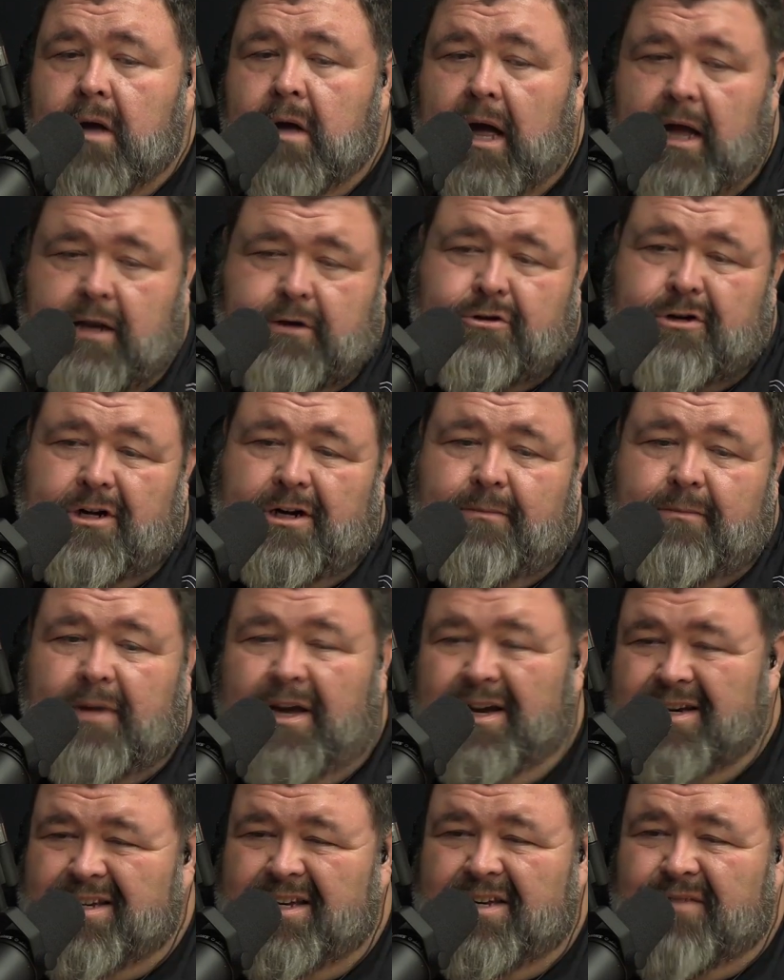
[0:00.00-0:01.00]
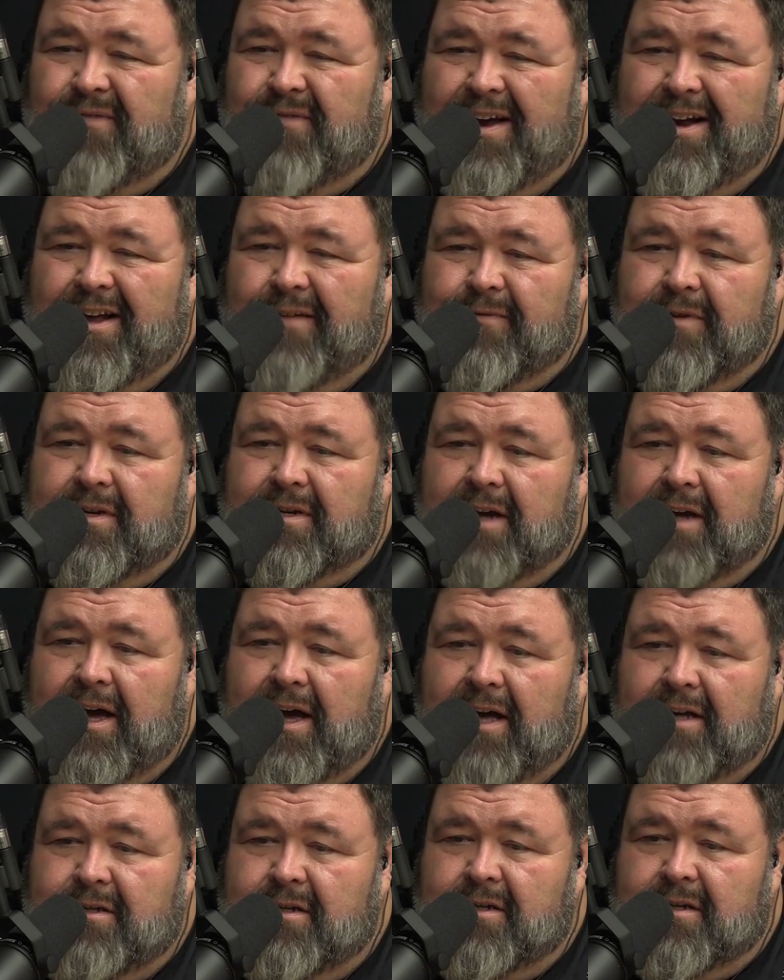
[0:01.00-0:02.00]
I'd trim the excess fat off the
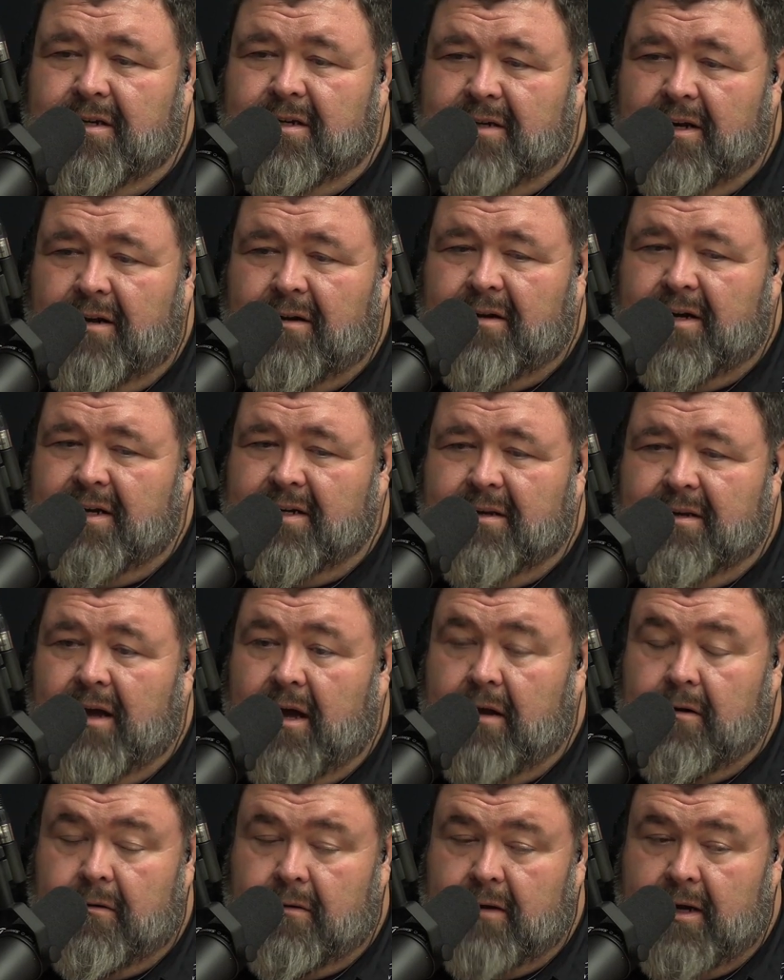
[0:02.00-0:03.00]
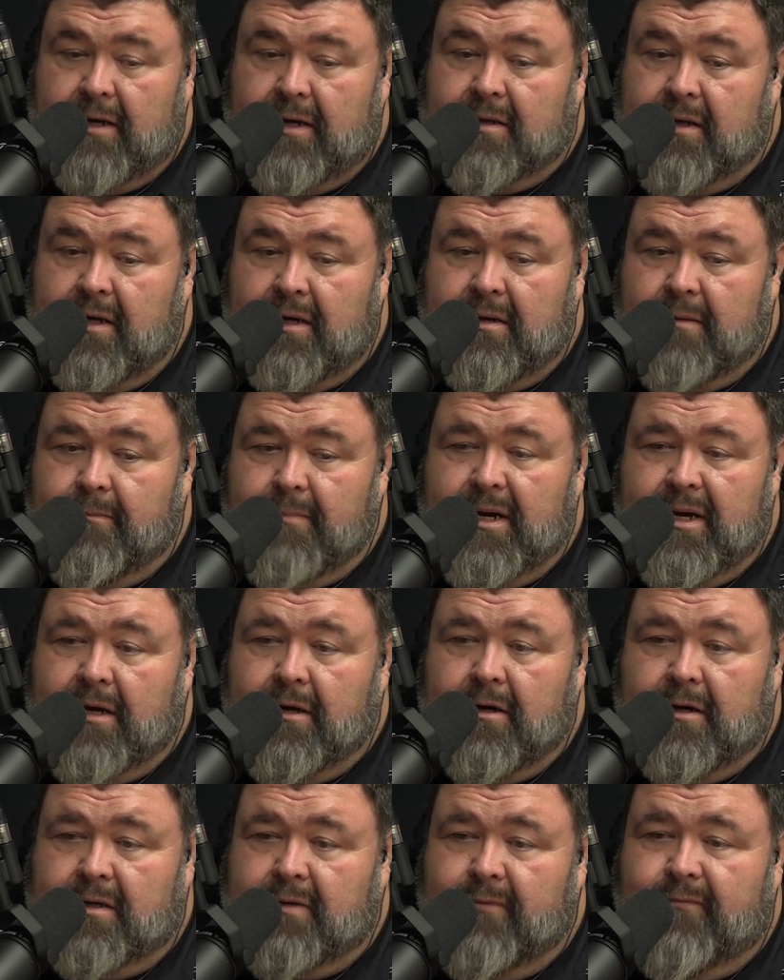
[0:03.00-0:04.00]
side just because I don't like I don't like to eat the big
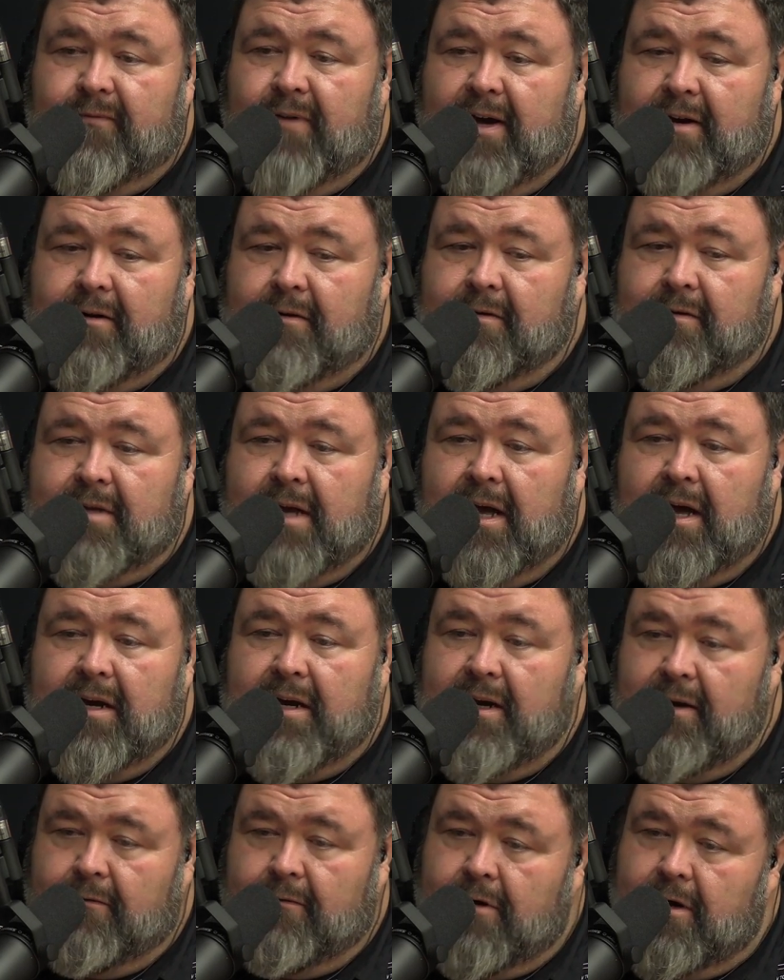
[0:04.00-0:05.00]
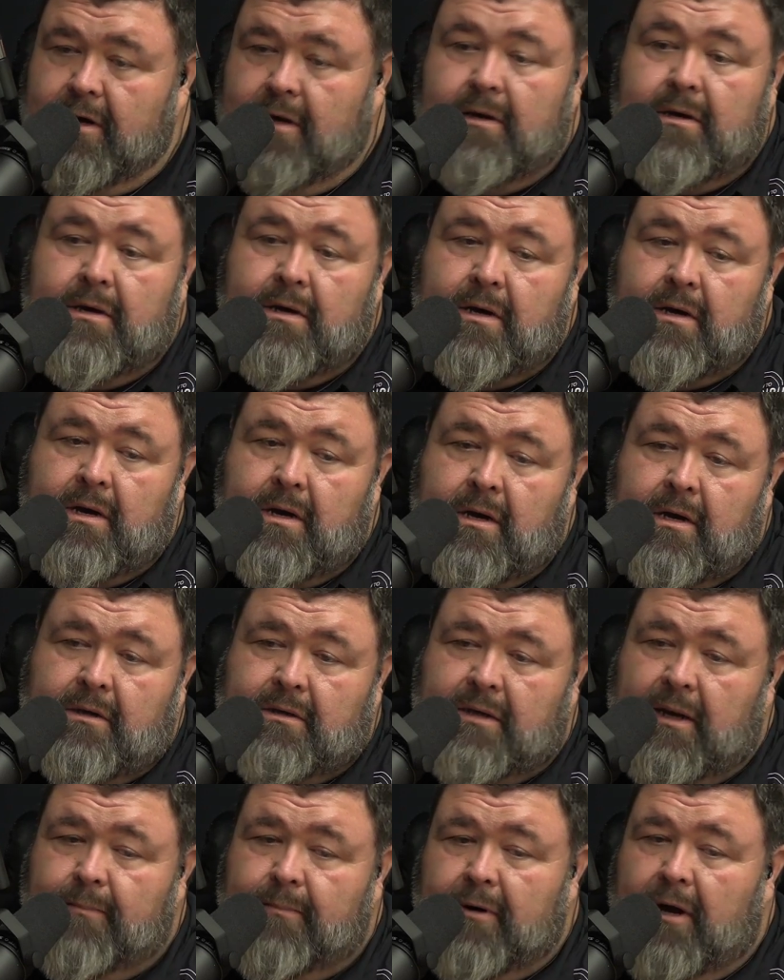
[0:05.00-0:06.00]
hunks of fat on a thigh anyway. Yeah.
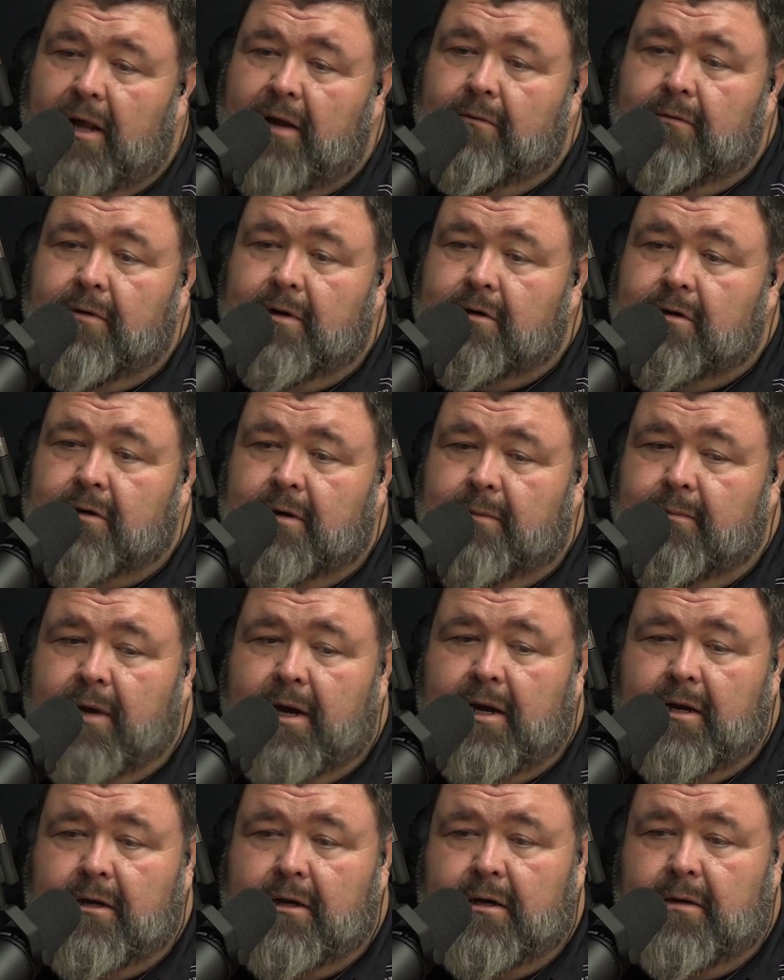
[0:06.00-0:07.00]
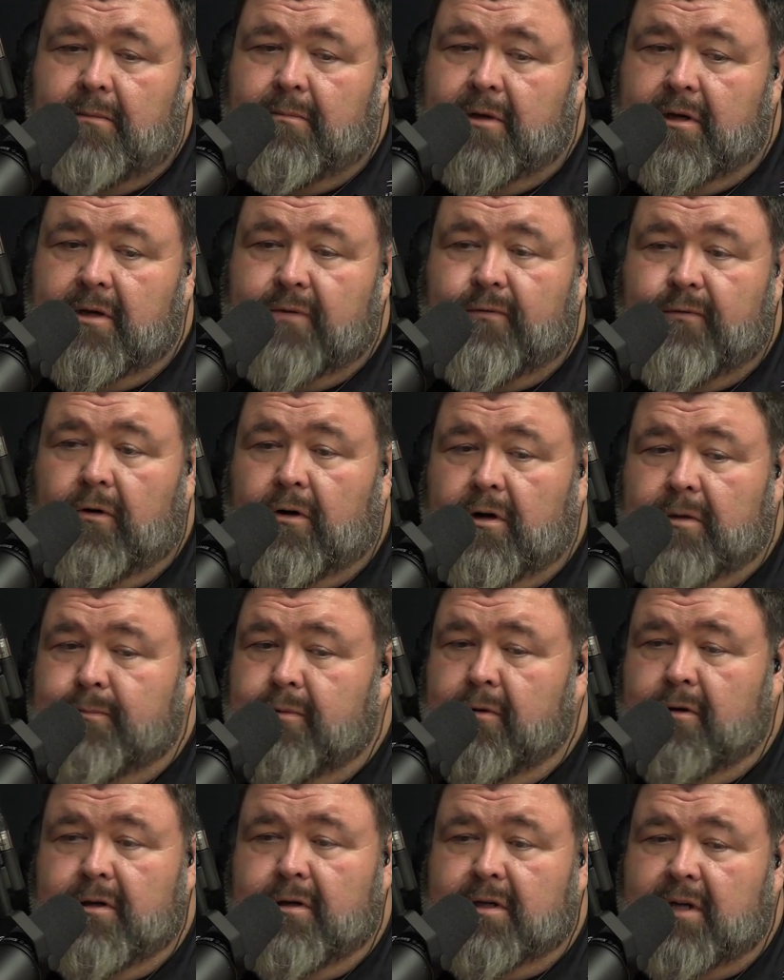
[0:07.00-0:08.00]
So I probably would trim that up. But as far as
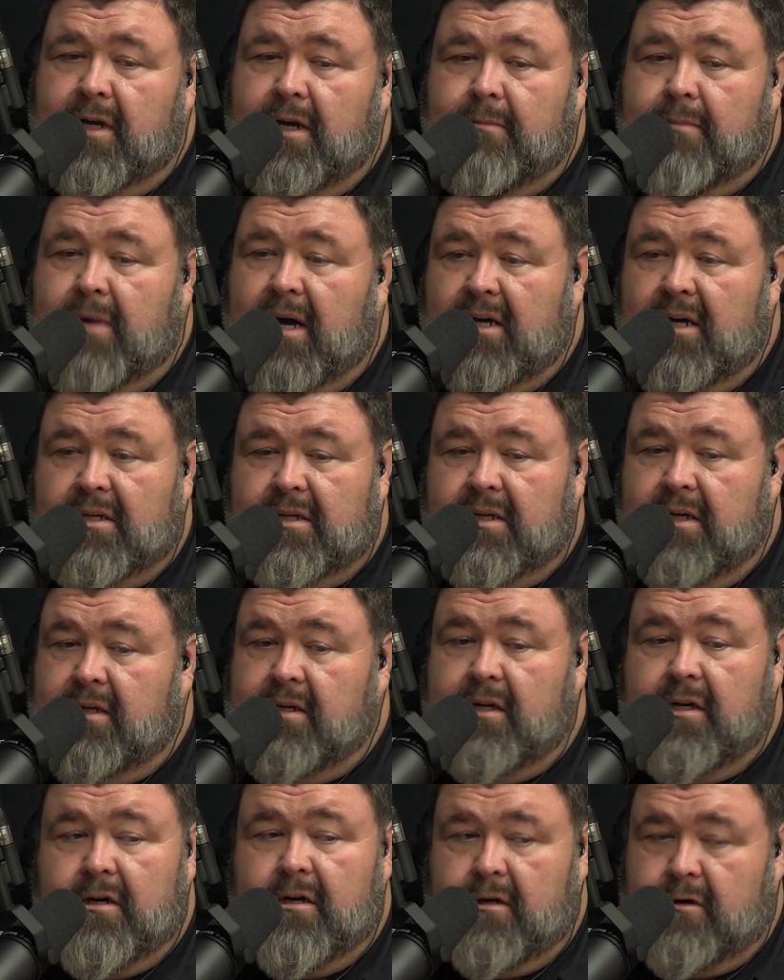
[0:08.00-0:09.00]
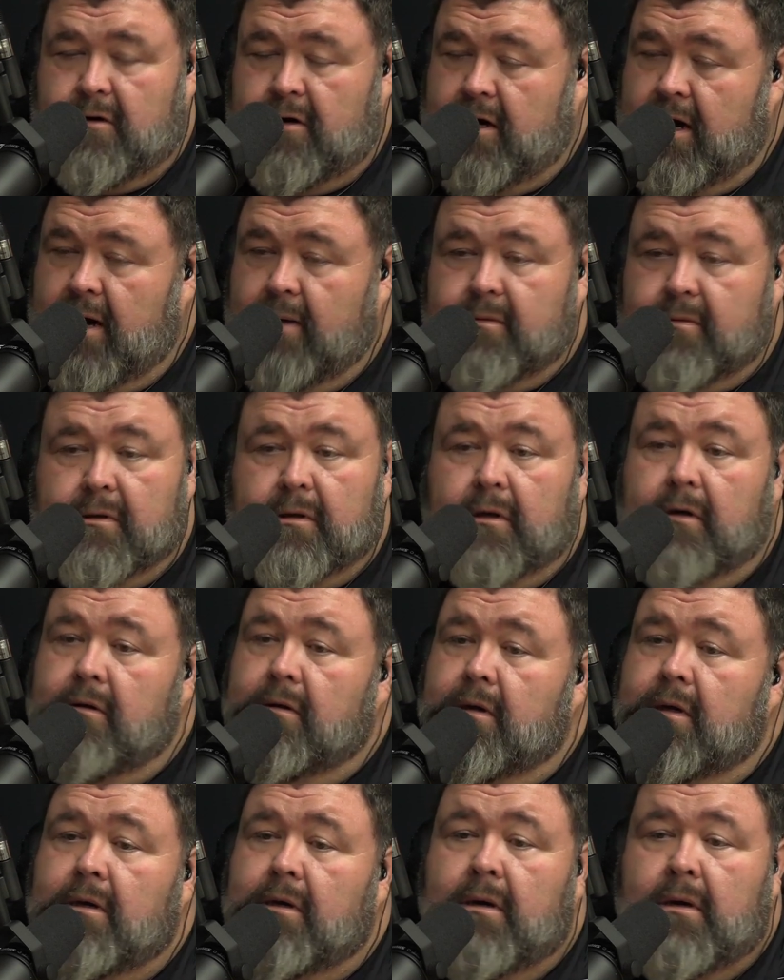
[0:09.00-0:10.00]
pulling the skin back, seasoning under it,
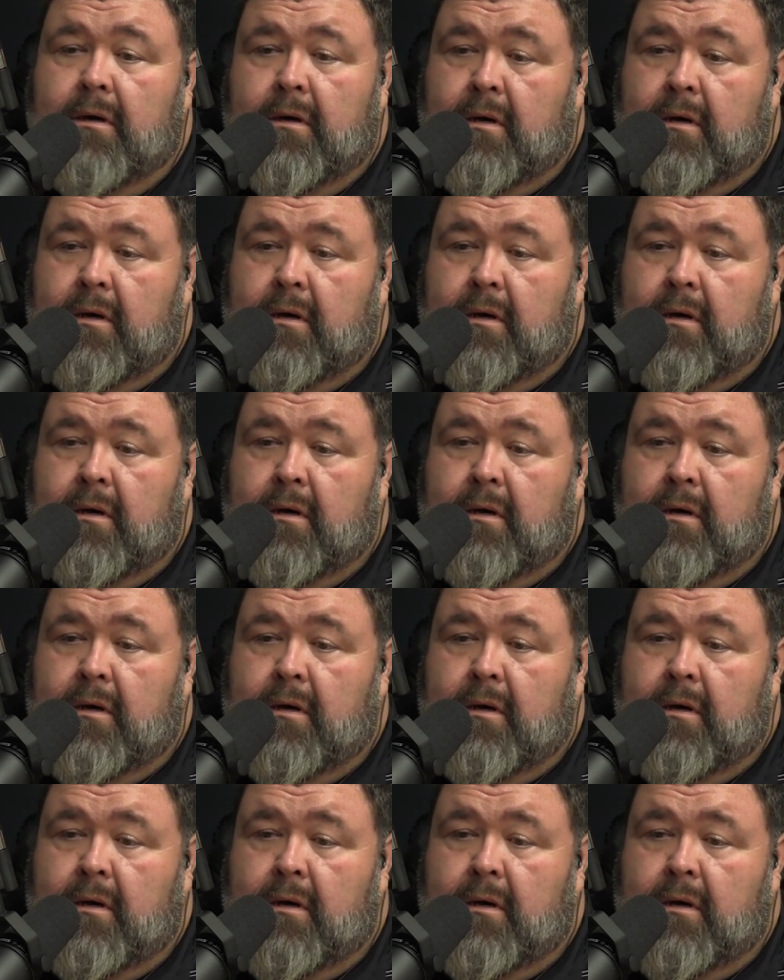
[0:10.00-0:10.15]
absolutely.